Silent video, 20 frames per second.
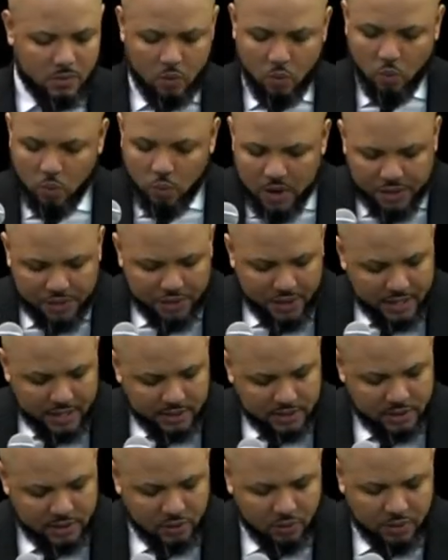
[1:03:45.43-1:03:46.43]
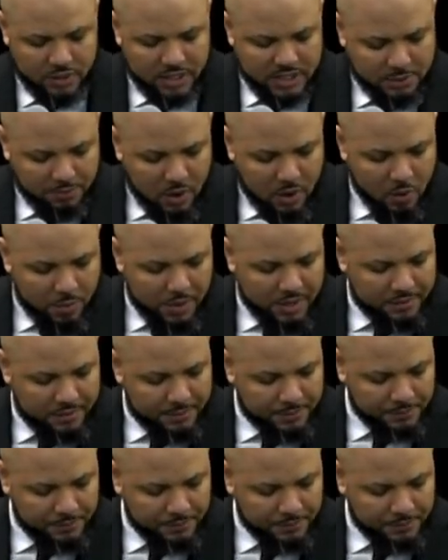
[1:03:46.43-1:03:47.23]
with us during this moment